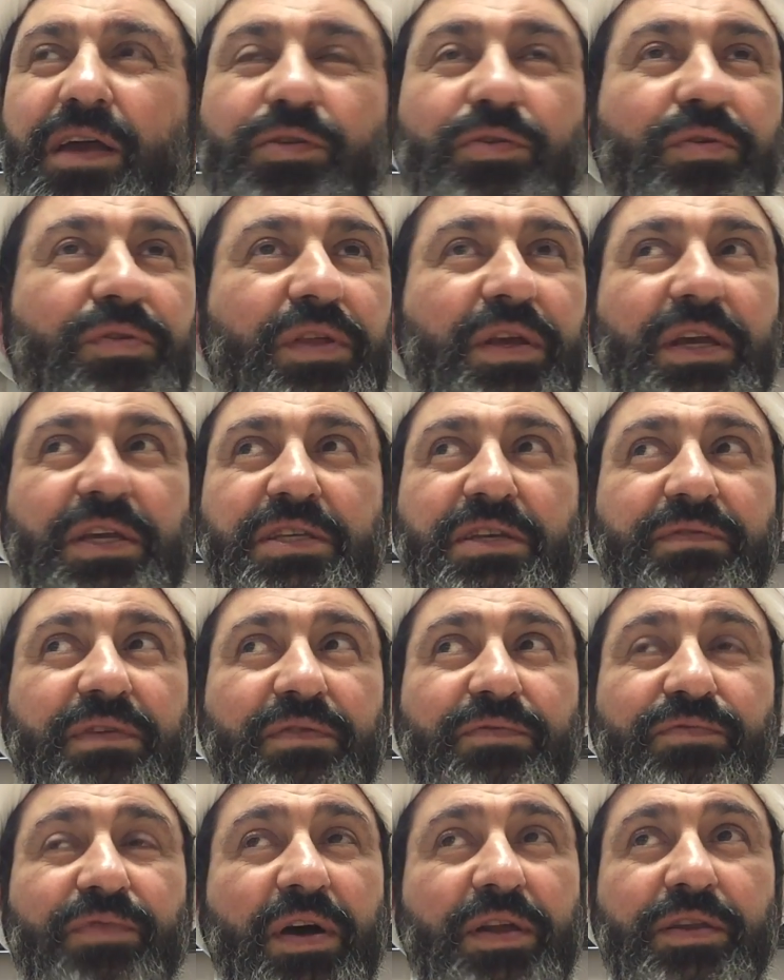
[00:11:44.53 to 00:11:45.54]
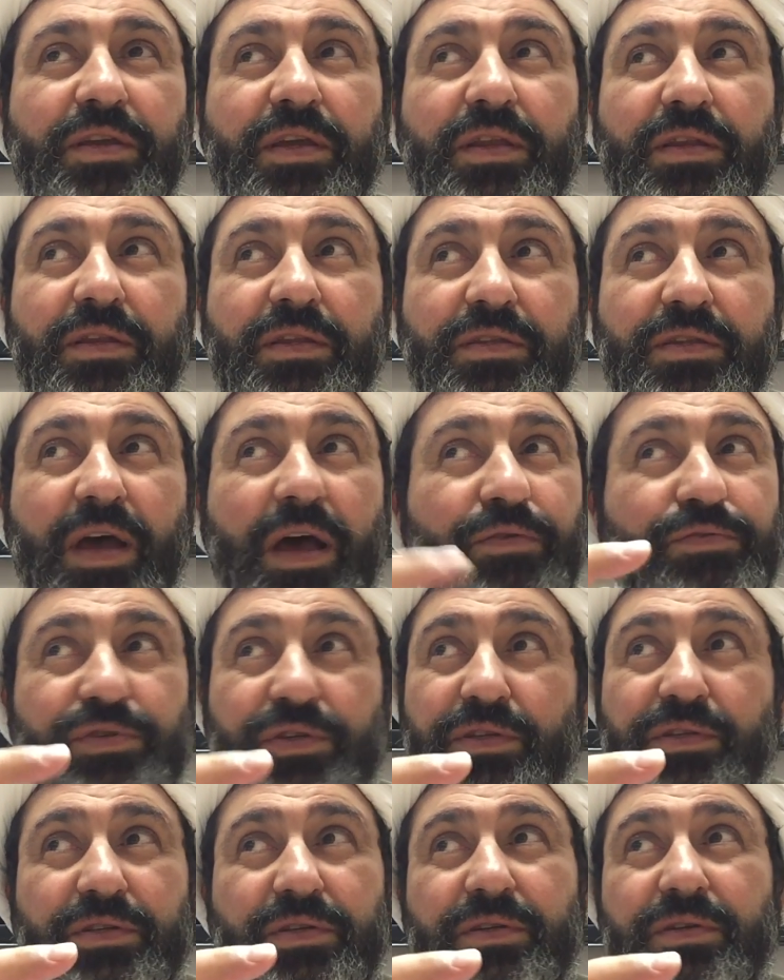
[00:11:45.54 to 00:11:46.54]
I don't think it's even one in
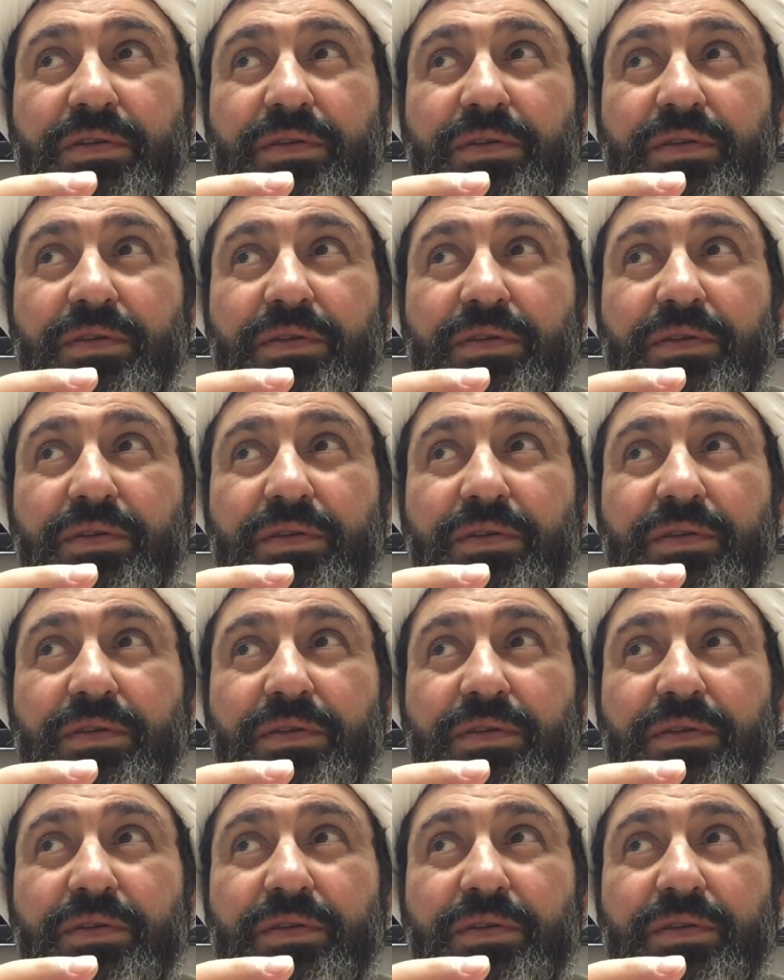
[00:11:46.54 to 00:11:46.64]
thousand.